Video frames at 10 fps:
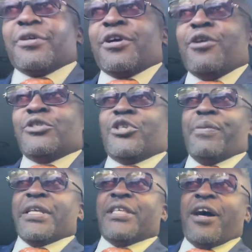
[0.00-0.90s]
goes to
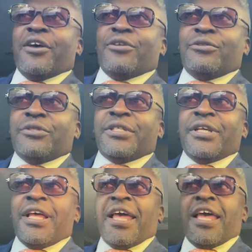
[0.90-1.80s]
McDonald's
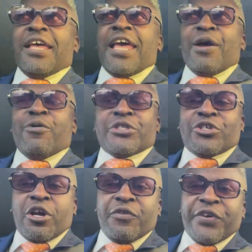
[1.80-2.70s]
and was
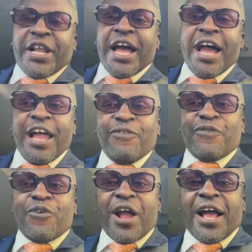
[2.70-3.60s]
serving hot
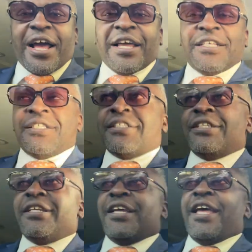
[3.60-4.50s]
fries
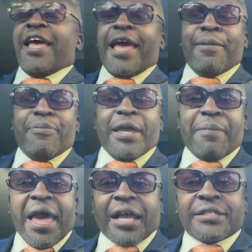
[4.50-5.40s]
and Big
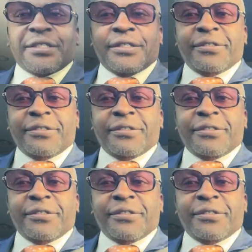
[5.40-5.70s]
Macs.